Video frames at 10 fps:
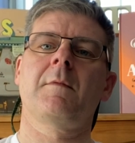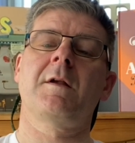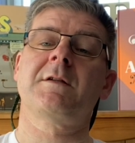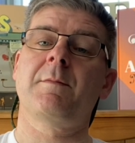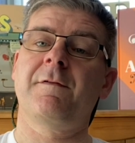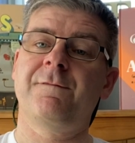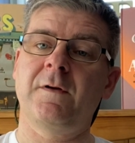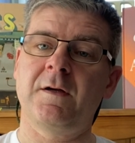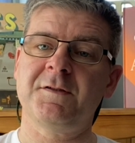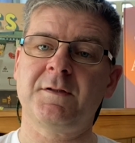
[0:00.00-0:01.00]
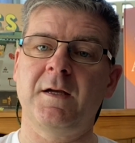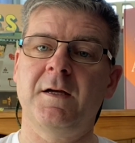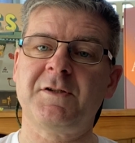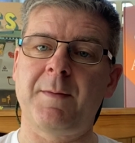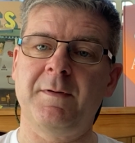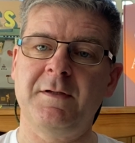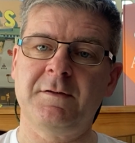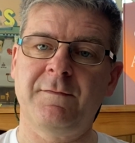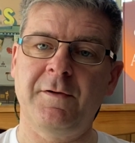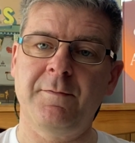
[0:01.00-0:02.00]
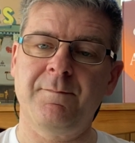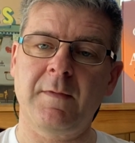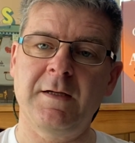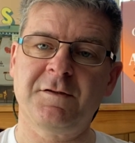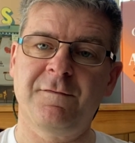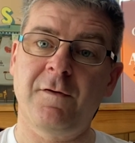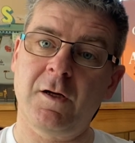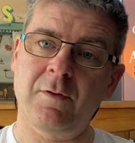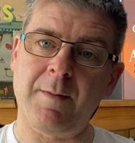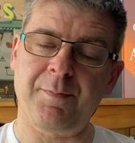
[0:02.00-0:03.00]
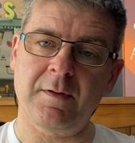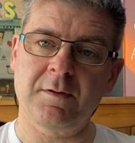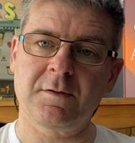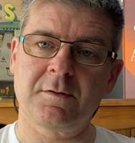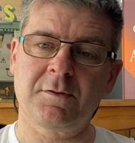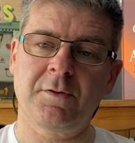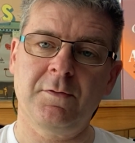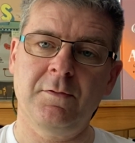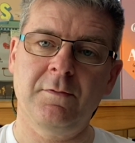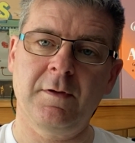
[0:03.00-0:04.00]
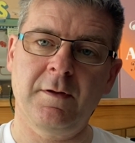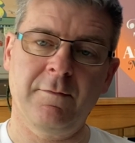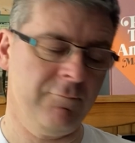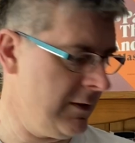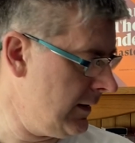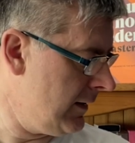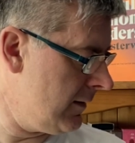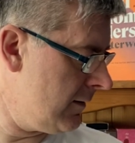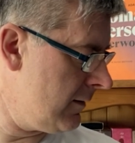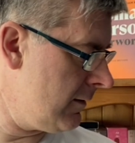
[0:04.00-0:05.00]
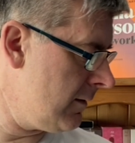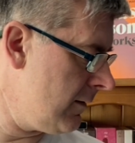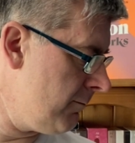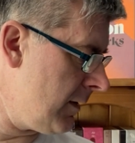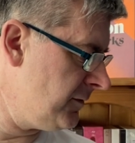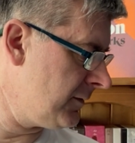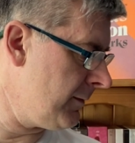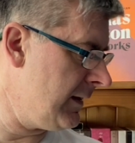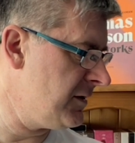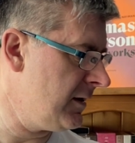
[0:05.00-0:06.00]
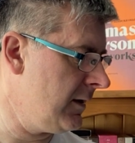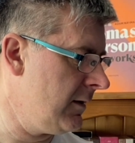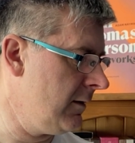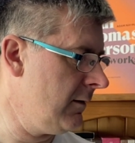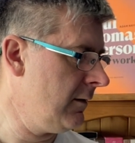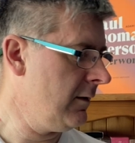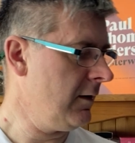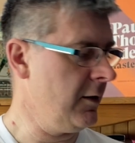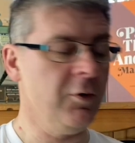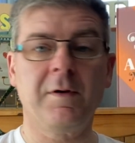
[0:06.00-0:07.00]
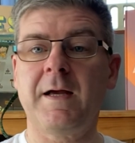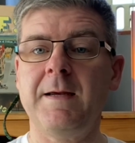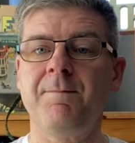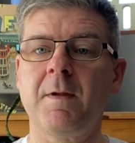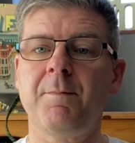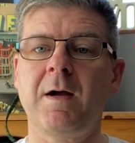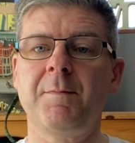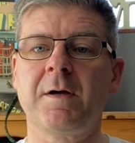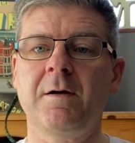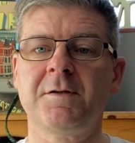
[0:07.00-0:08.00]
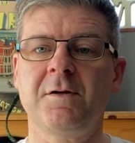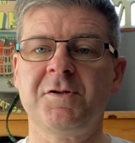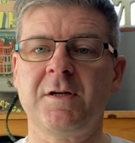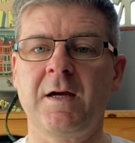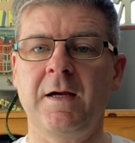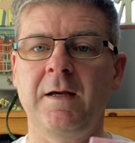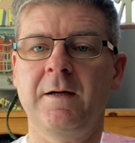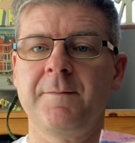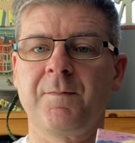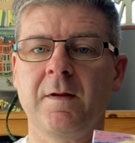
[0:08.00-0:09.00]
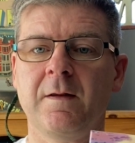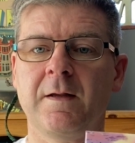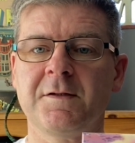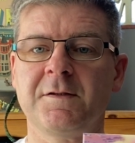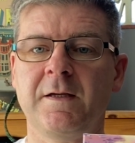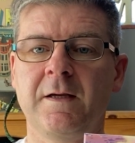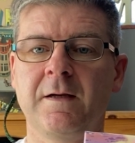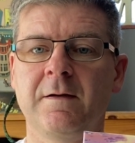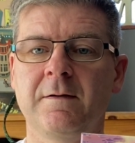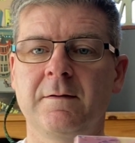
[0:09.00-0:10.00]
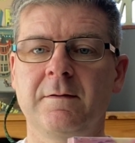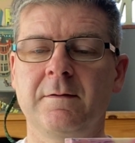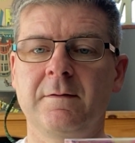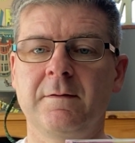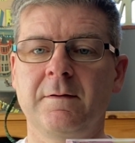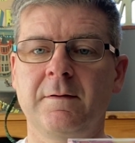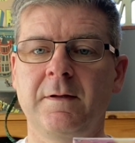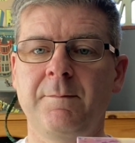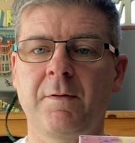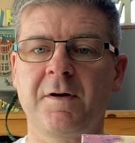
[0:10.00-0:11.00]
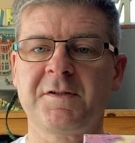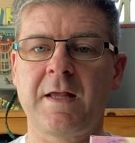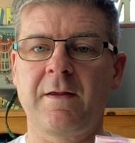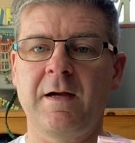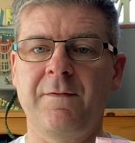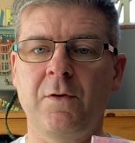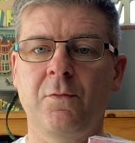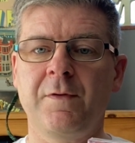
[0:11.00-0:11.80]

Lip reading: So my first Japanese film is to follow up to the really most amazing Your Name by Makoto Shinkai. That's the box set that I had, all